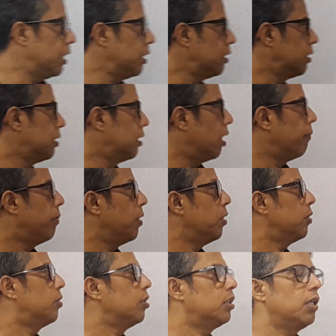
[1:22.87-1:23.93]
changed? The
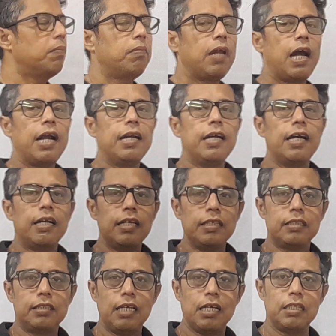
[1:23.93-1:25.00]
velocity of light
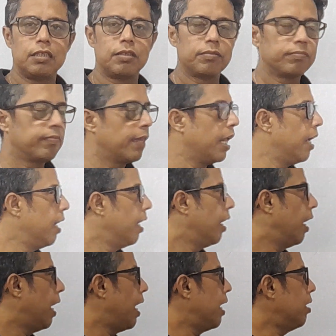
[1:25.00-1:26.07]
getting changed,
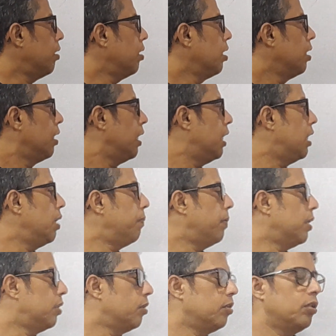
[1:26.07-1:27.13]
and it
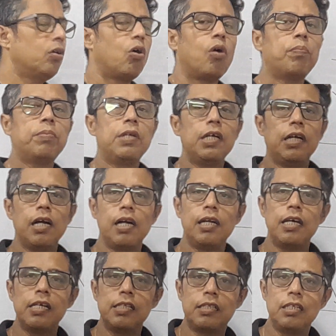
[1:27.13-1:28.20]
depends on the optical
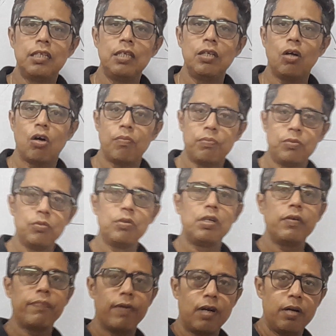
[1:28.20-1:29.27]
density of two
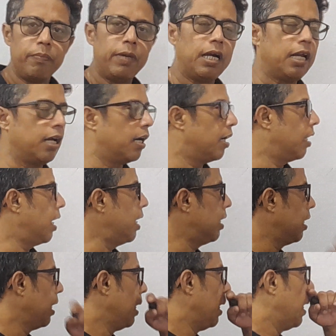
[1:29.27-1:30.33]
different media, right?
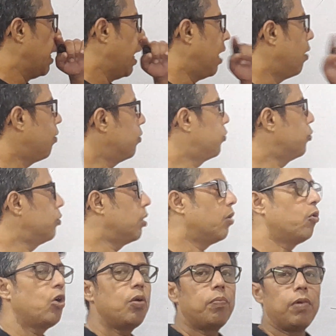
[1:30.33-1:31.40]
And also the
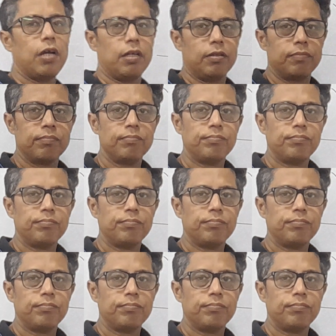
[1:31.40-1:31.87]
wavelength.